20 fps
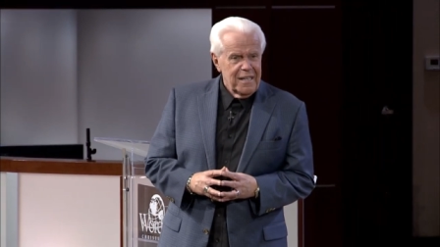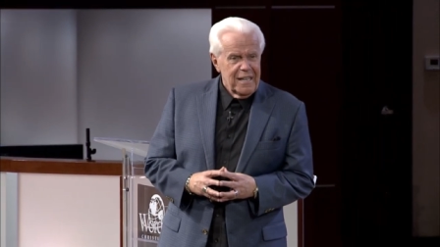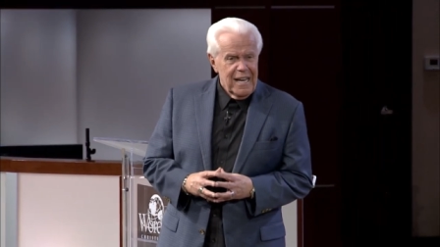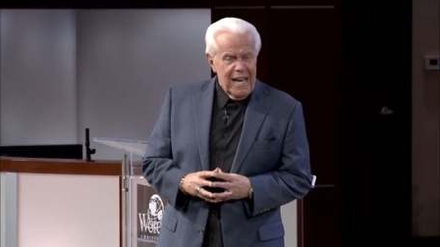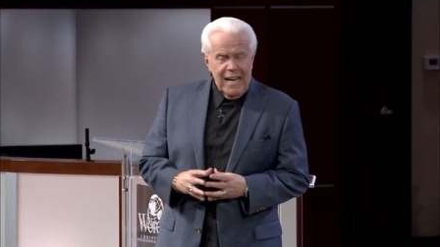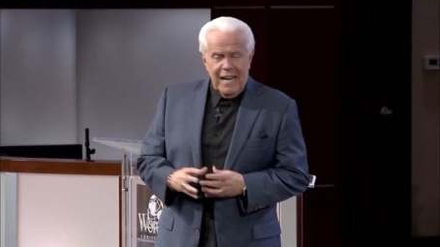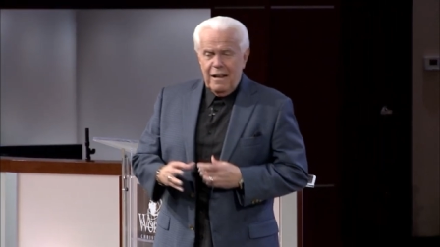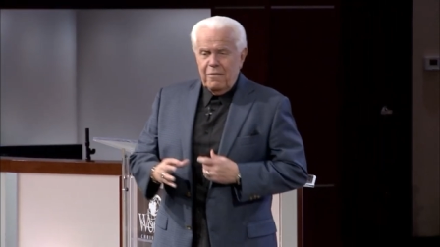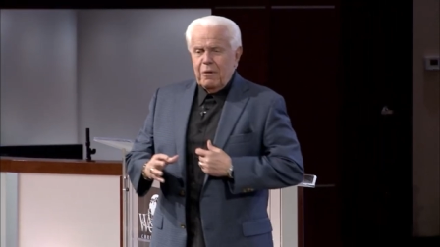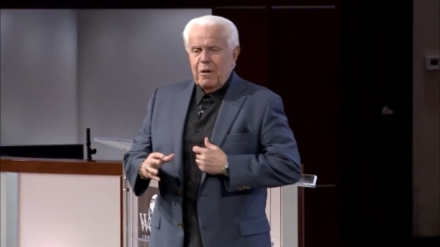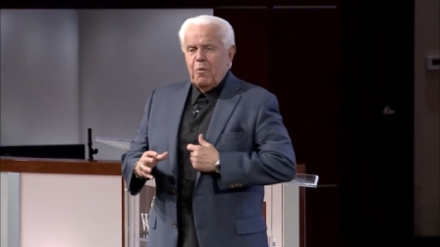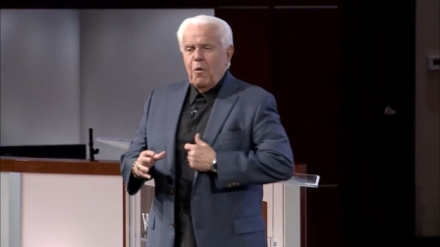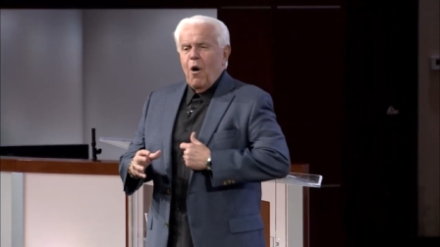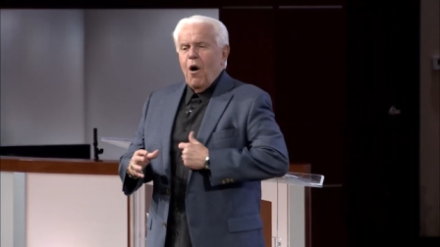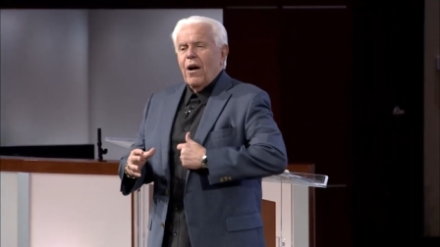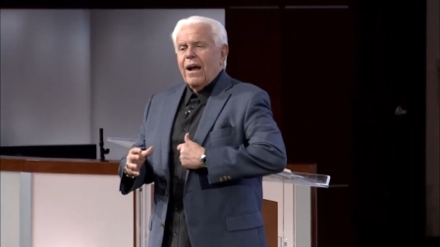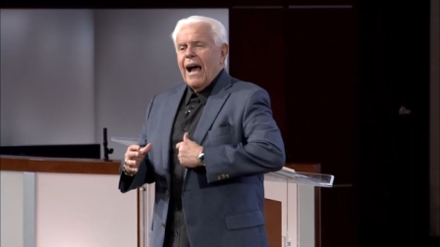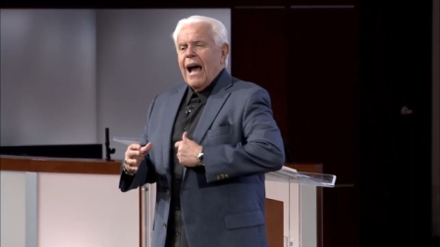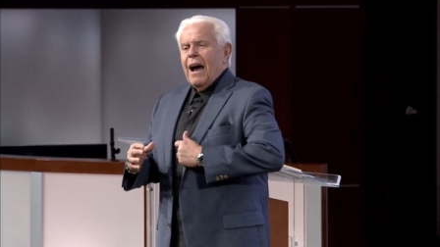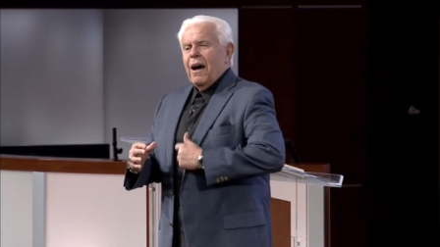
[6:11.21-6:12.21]
And they would
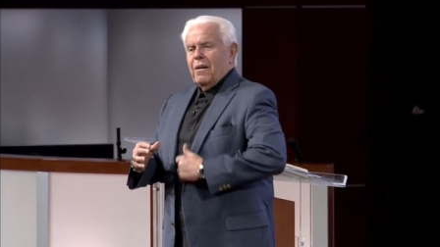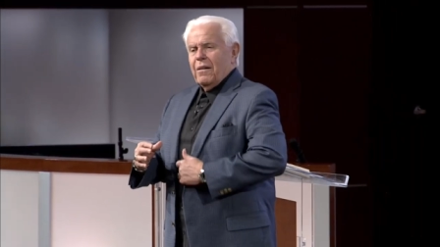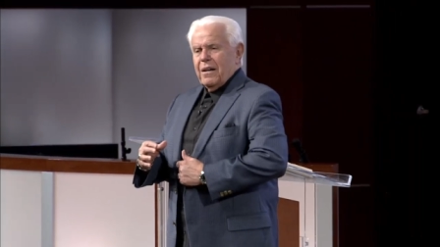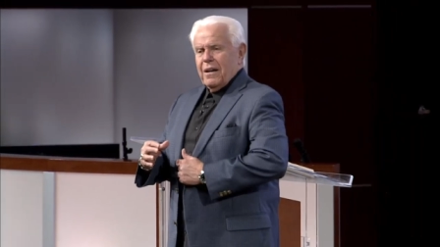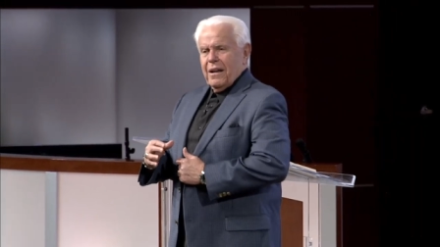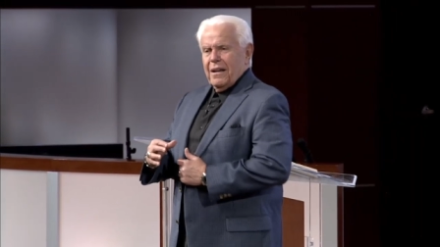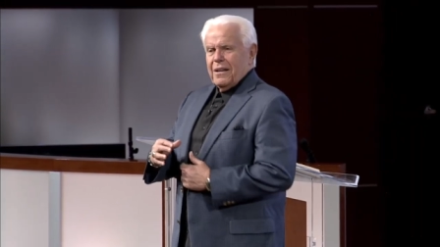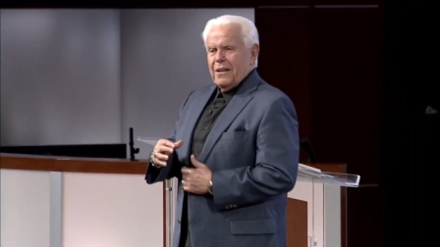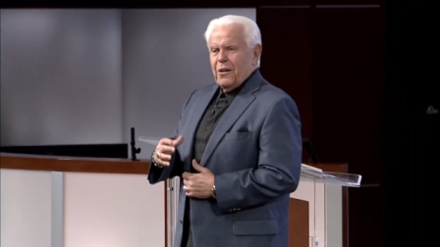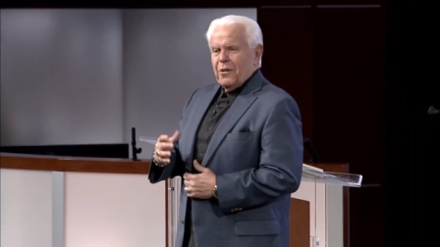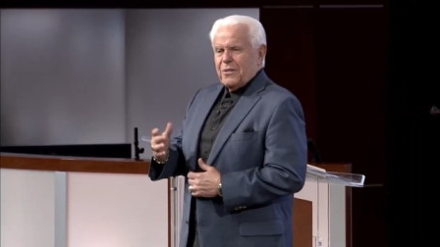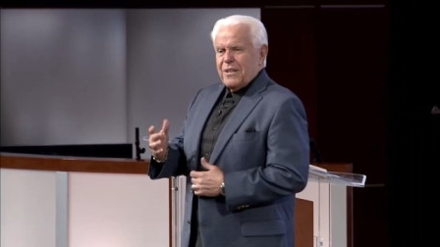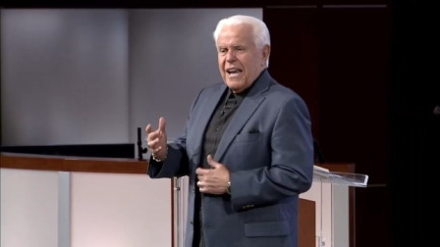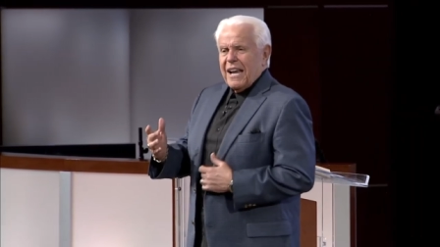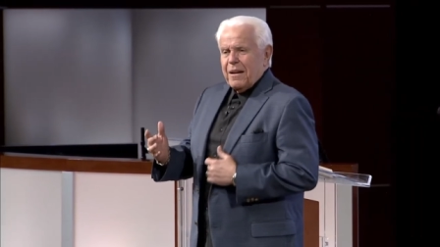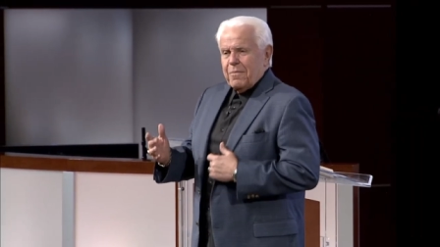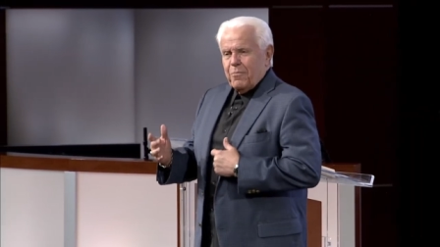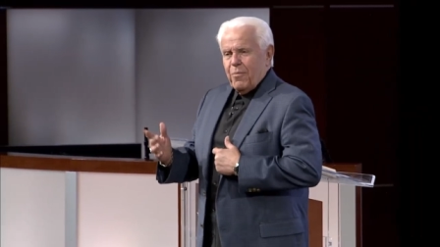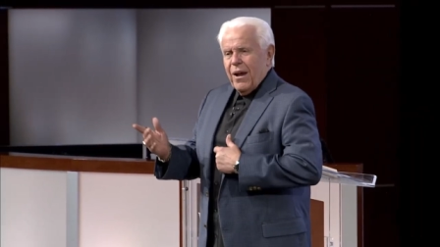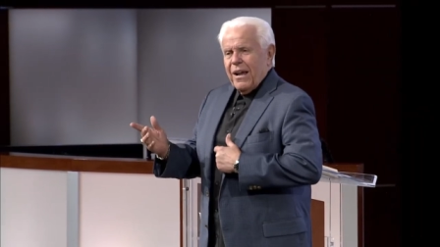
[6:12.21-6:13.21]
walk out, you know,
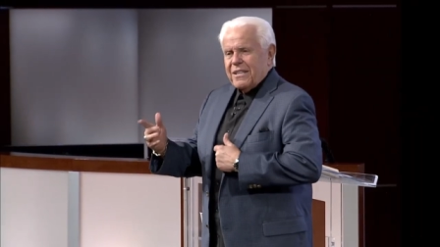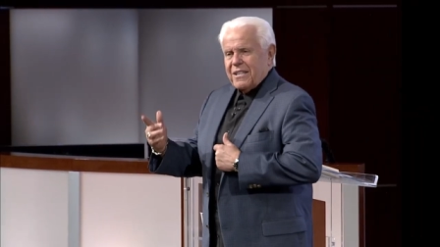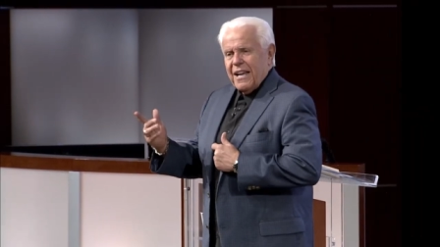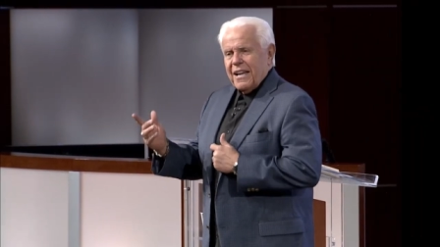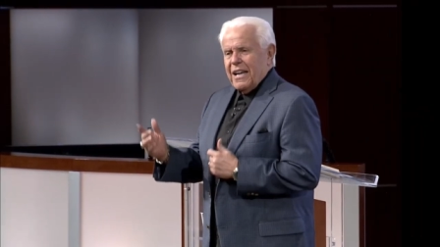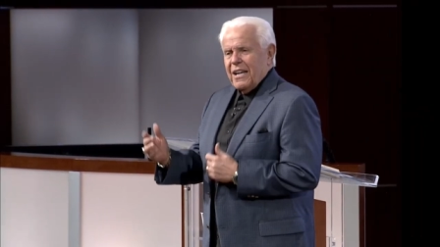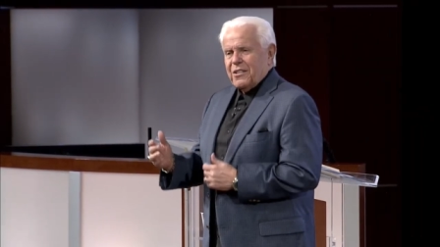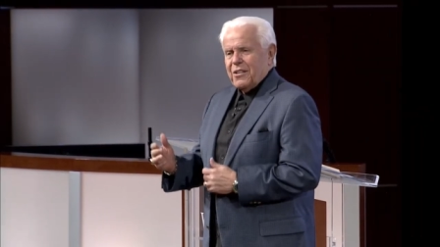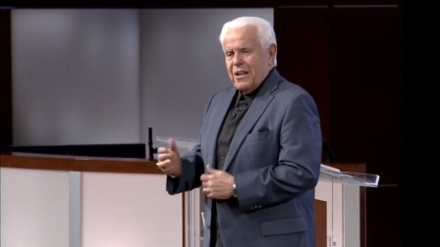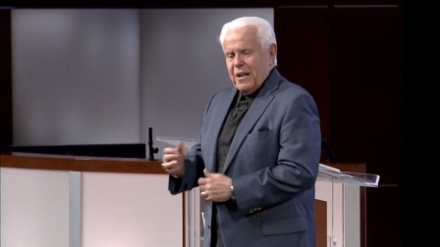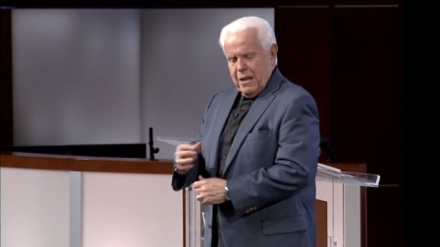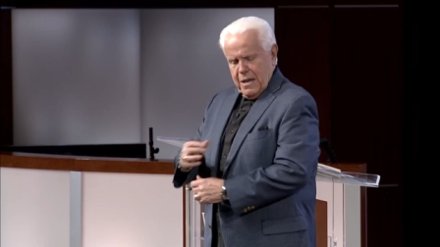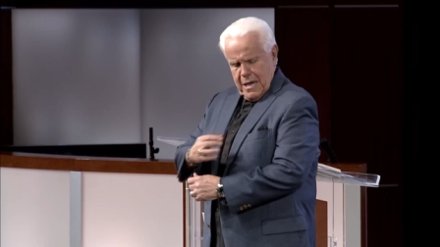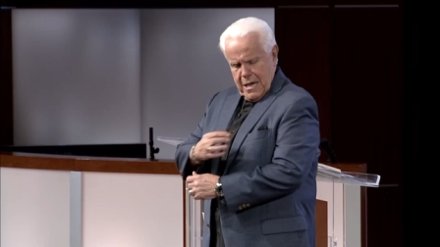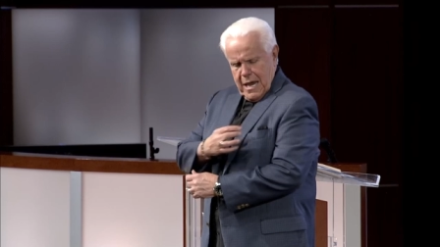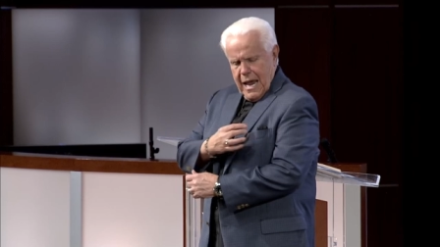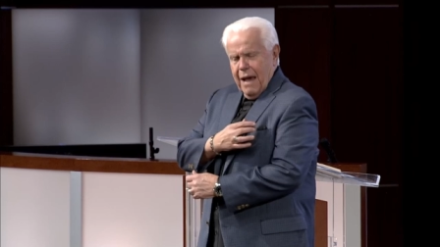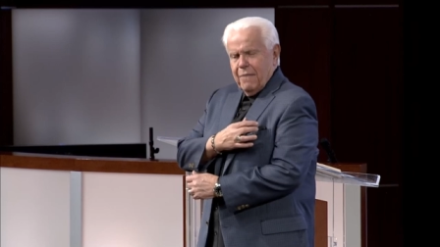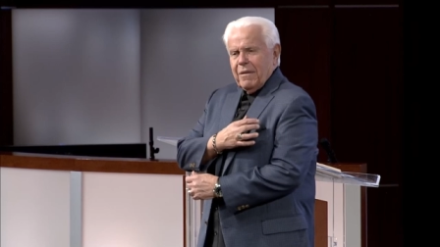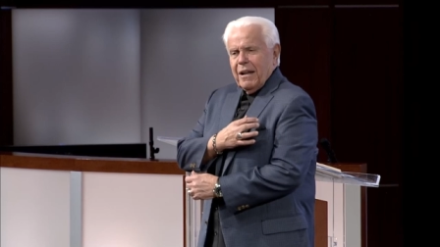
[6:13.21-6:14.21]
taking breaks, I guess, and
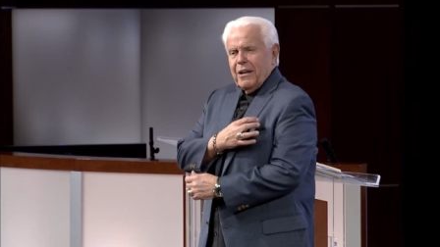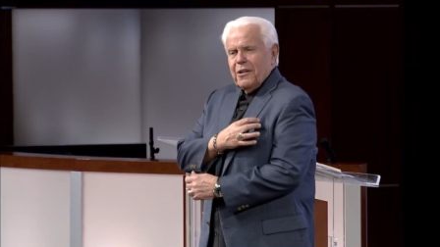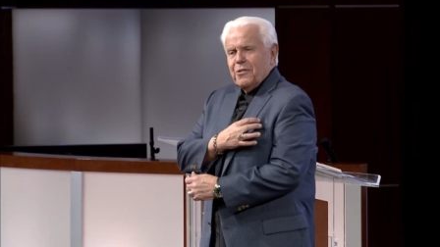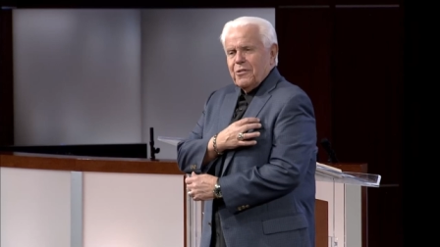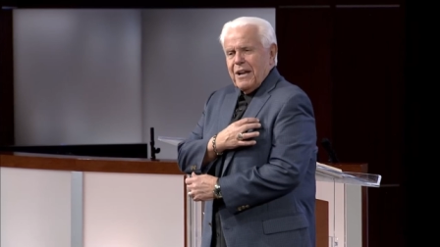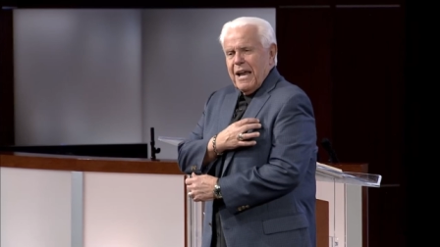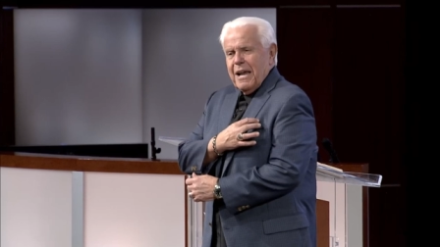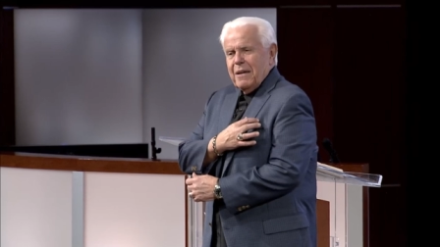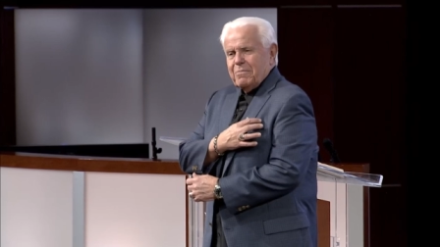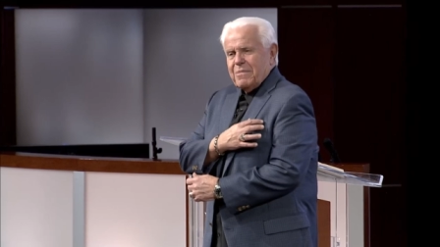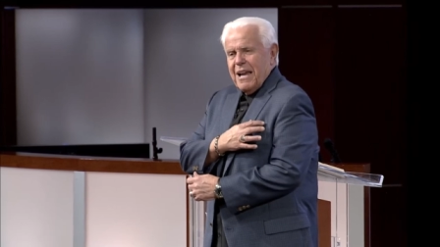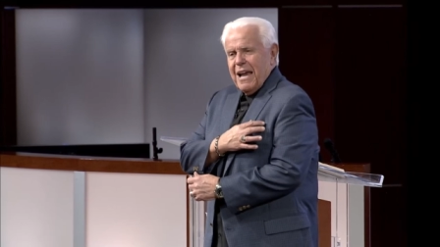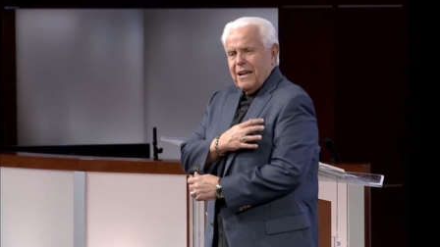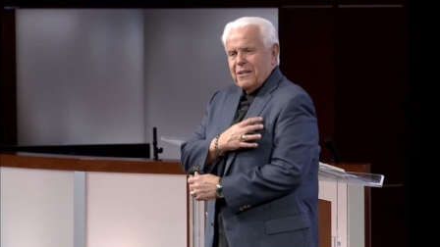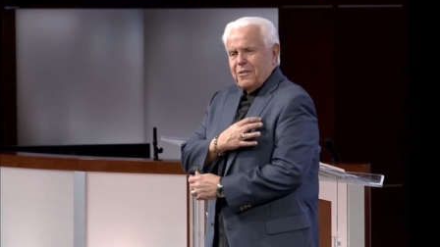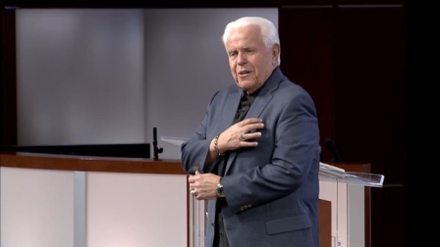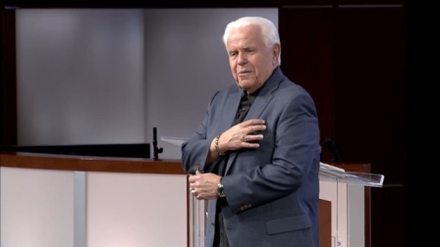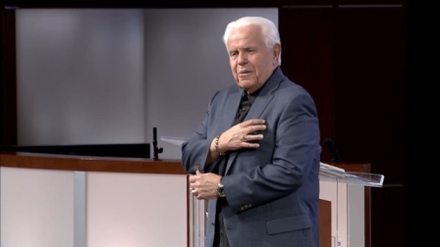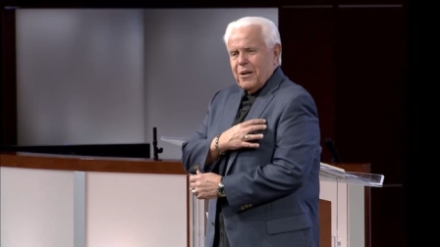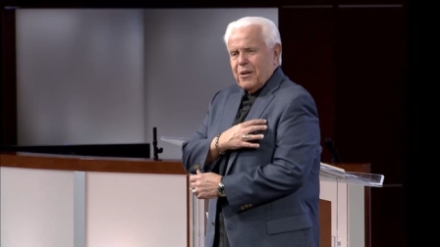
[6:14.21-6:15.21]
have their little name tags
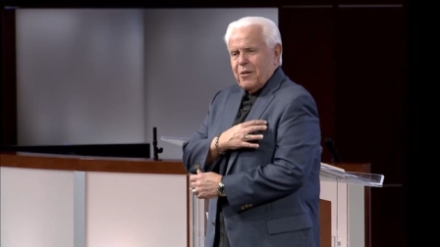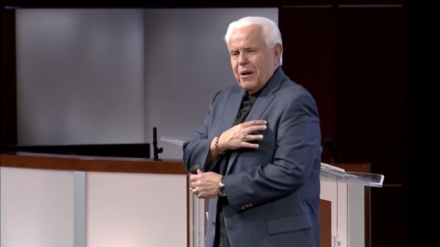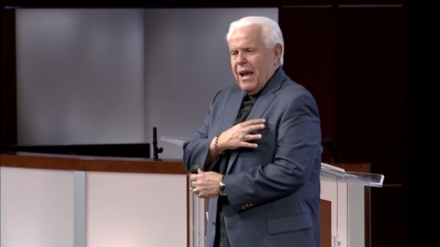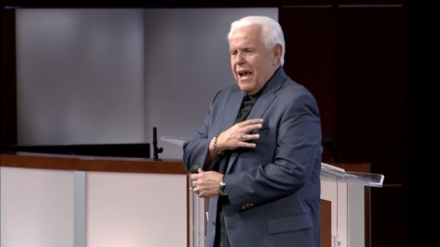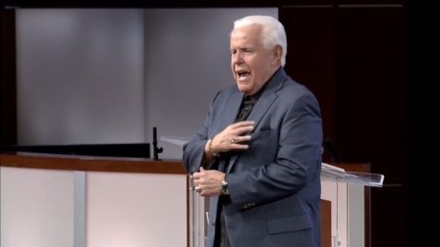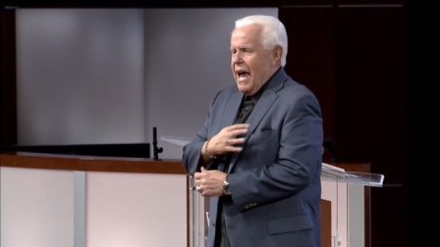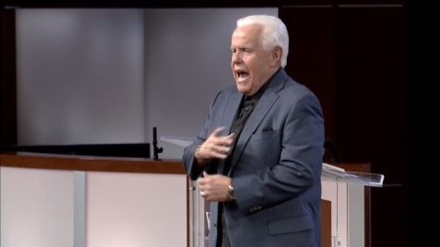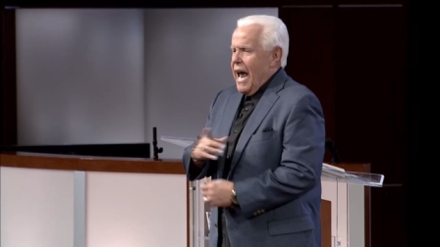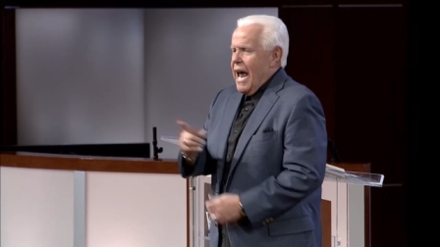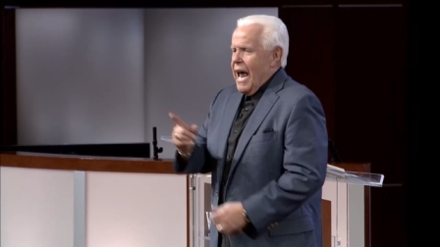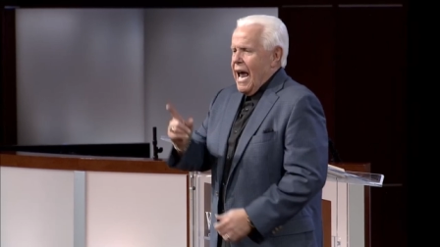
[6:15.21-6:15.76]
on with a, eh,